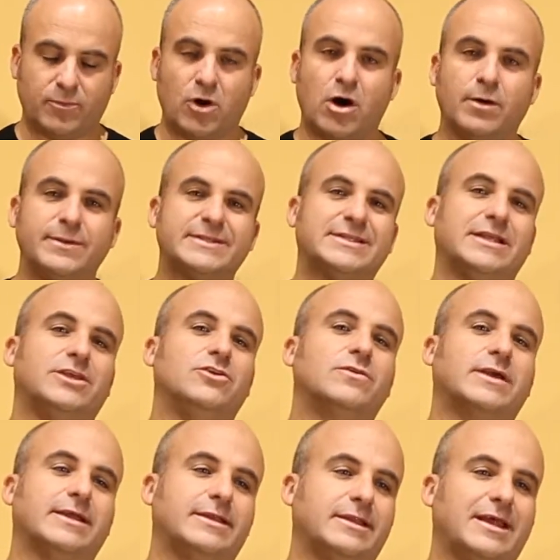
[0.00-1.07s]
Obviously you
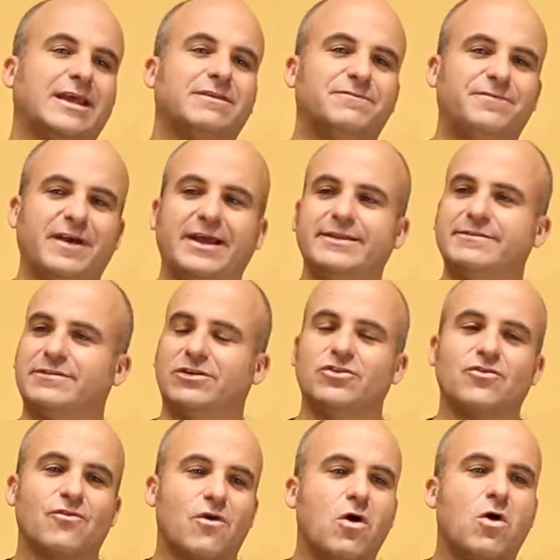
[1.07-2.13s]
can invent
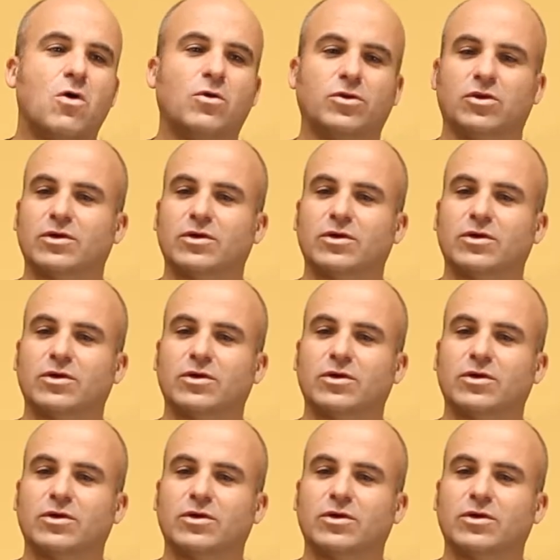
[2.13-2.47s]
your own,